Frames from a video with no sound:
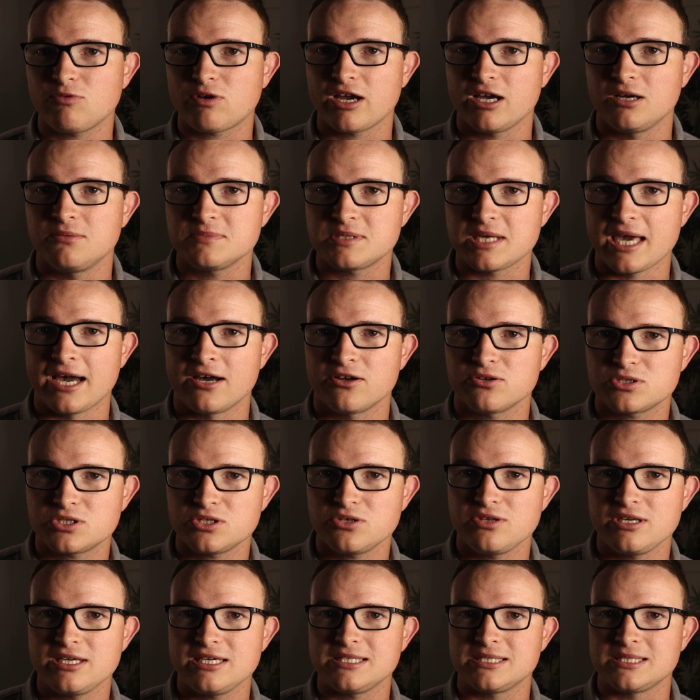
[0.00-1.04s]
comes out
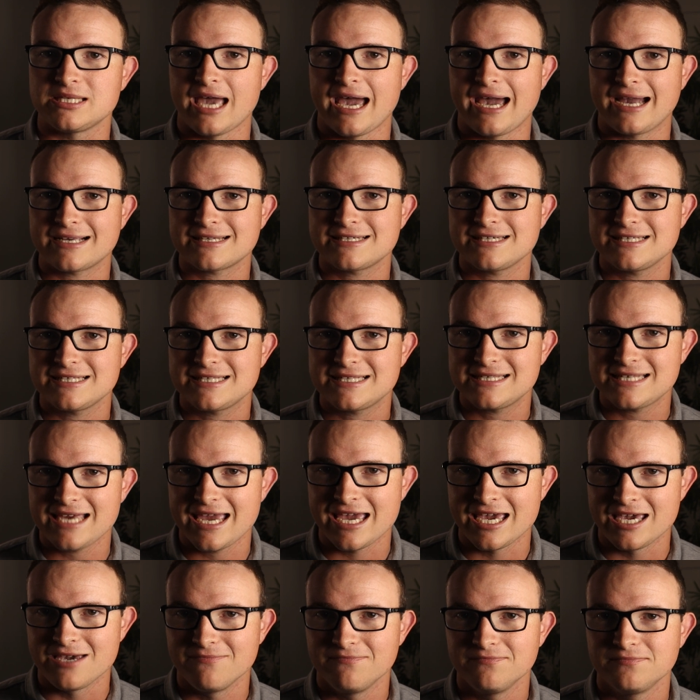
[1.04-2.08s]
to the exact
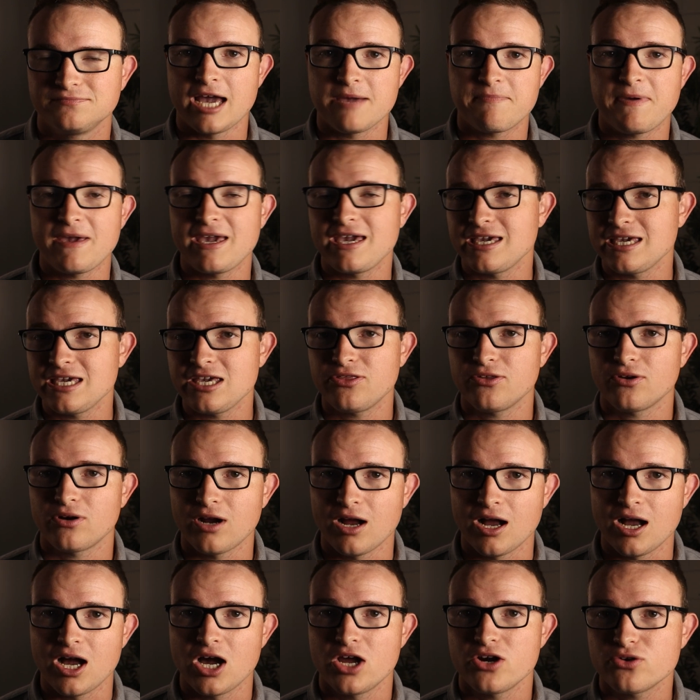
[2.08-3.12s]
same. I pay either
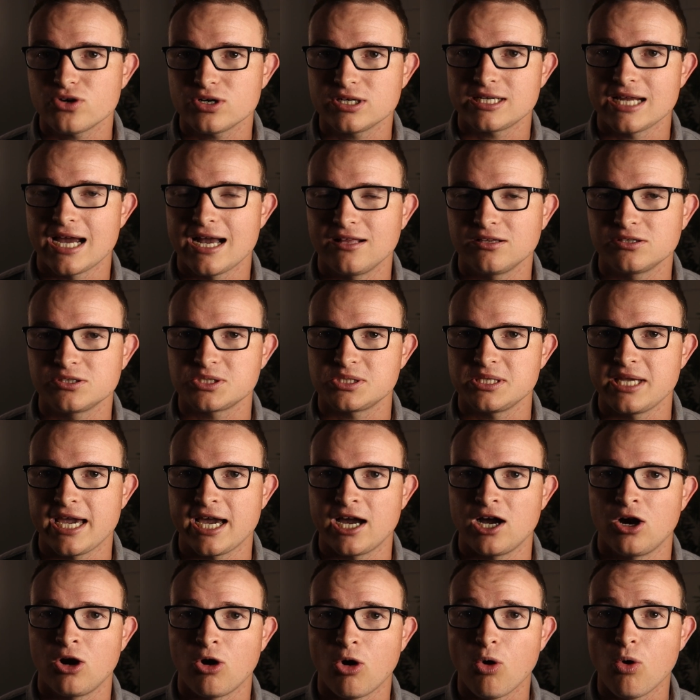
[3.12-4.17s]
$100
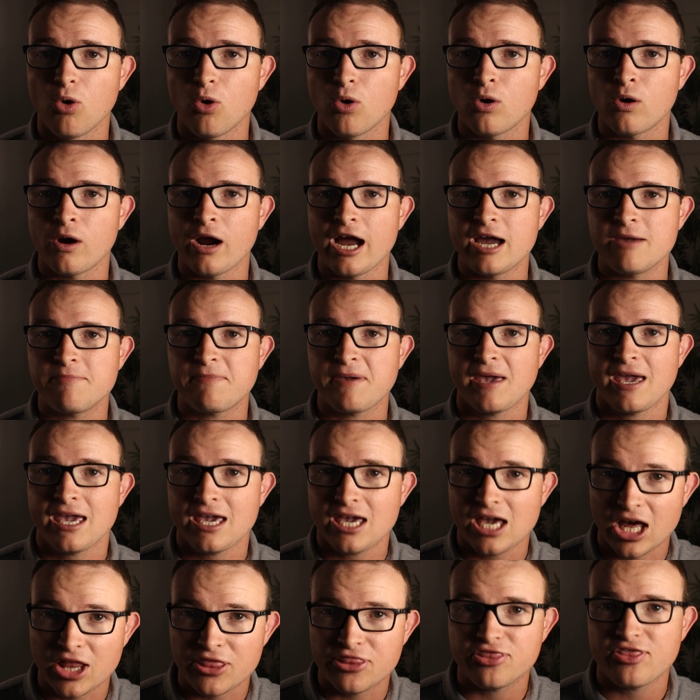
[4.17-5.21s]
now or I
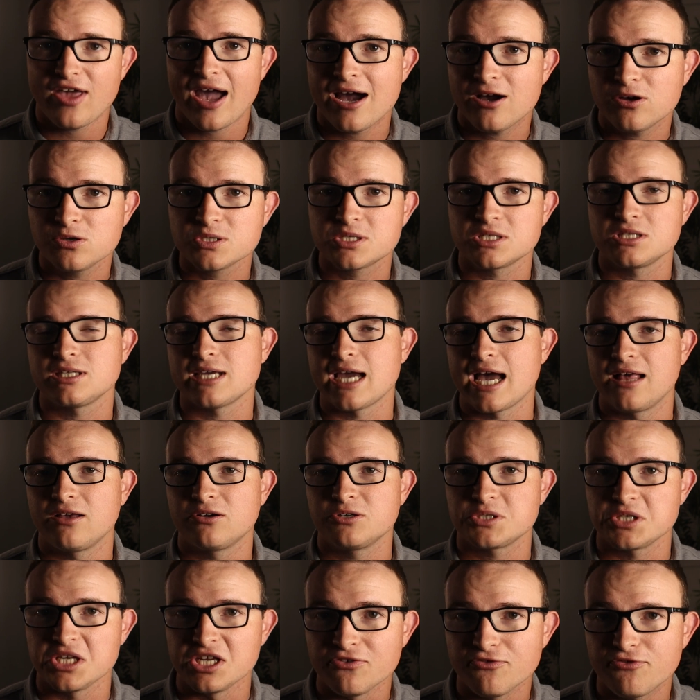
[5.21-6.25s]
pay
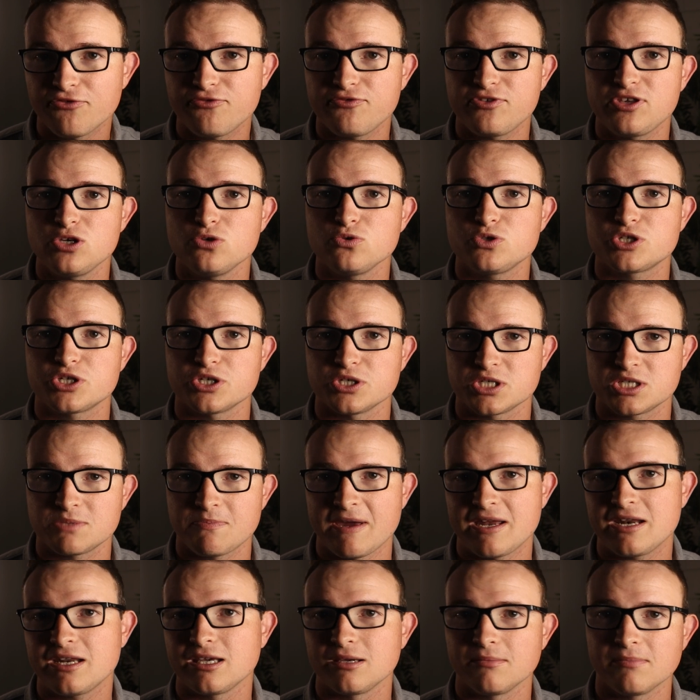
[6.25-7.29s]
$1,000 in future
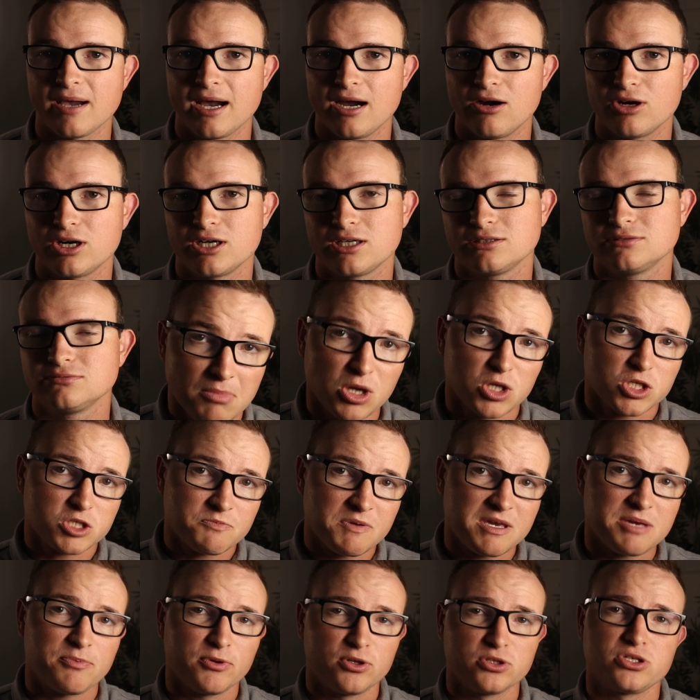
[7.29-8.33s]
spending power. Most
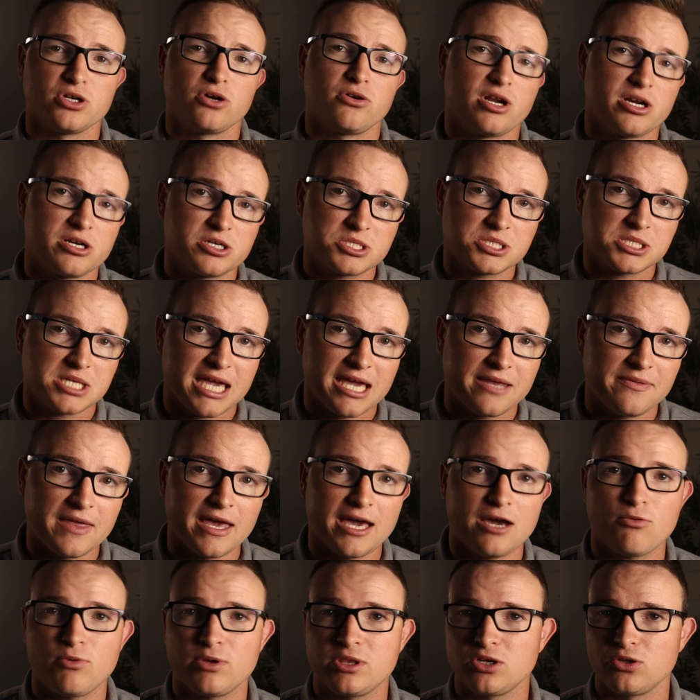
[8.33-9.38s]
people don't understand
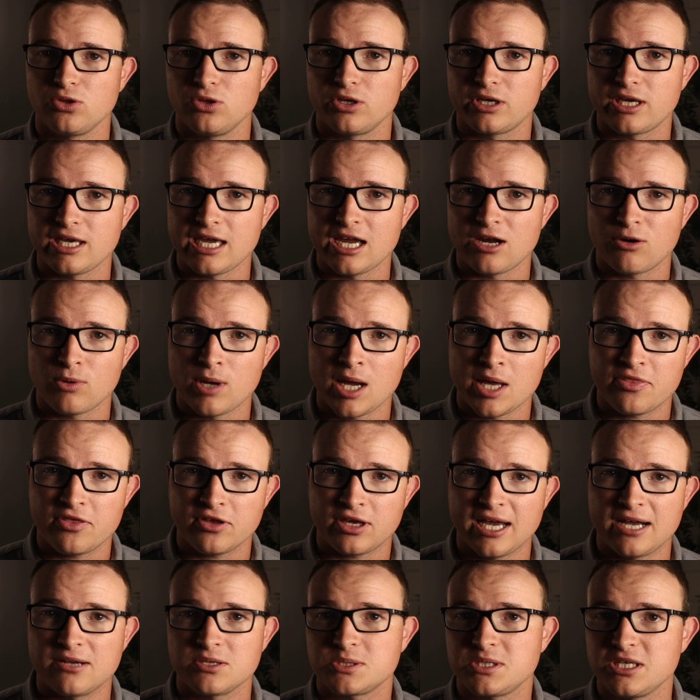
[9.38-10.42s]
that when they're looking at Roth
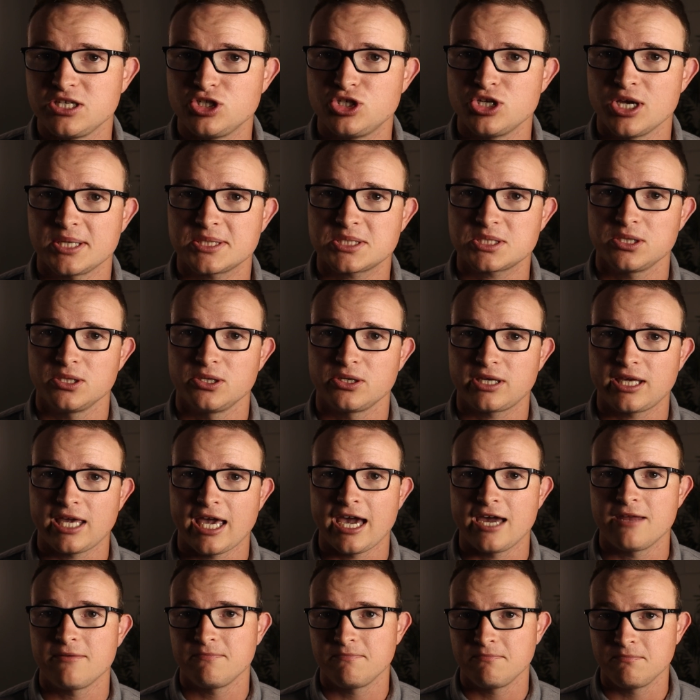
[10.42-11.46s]
accounts. They just look
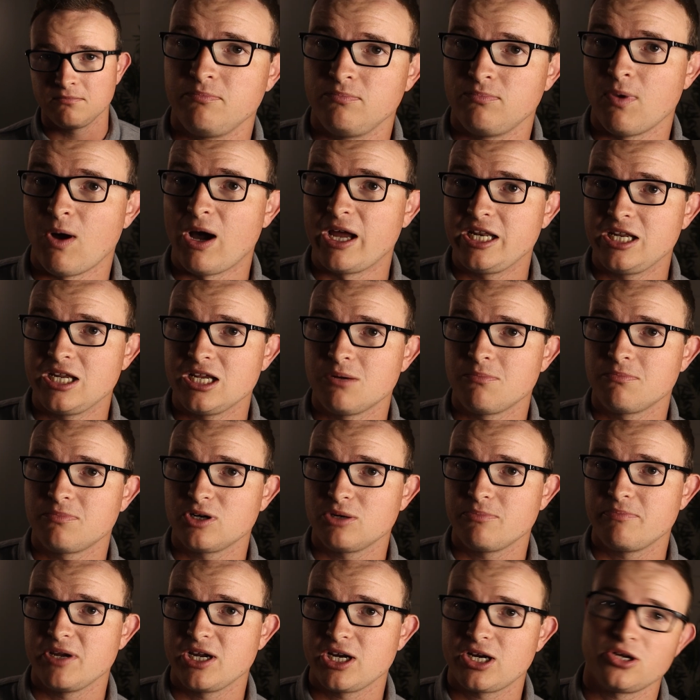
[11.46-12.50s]
at one
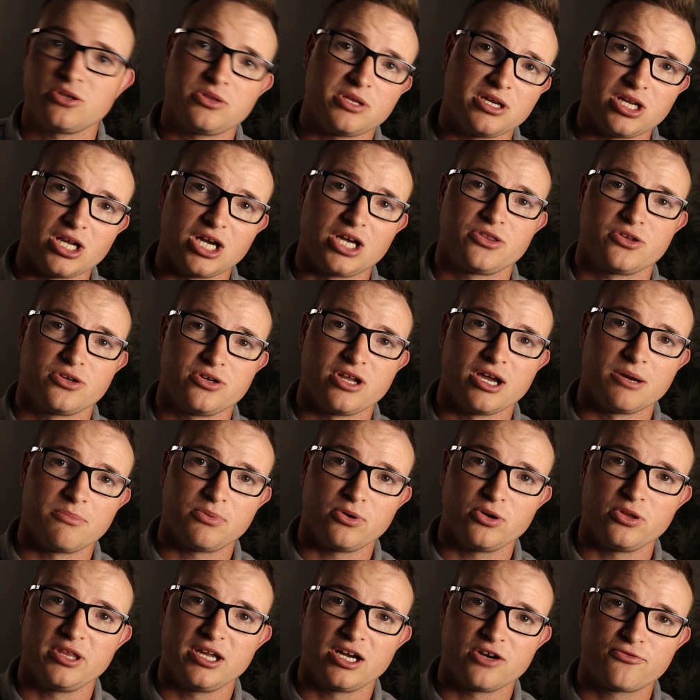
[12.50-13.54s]
number bigger than other
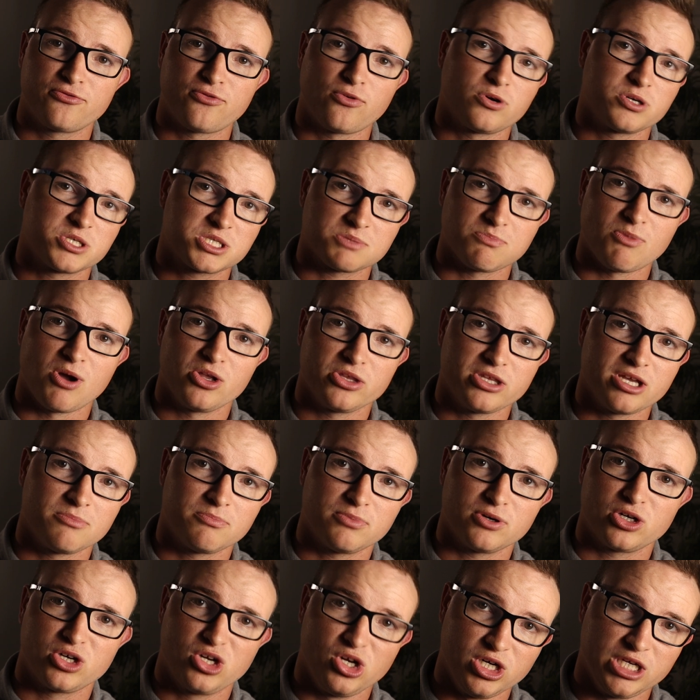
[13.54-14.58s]
number, therefore small
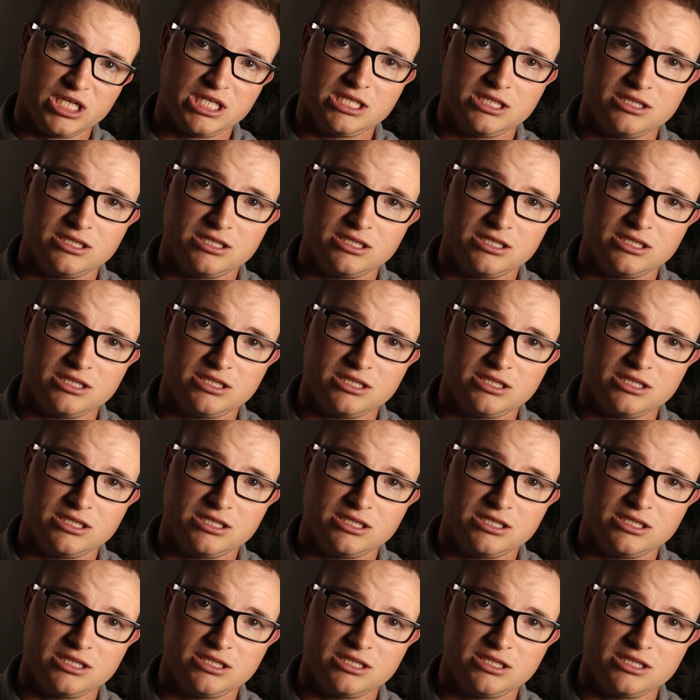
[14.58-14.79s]
number good.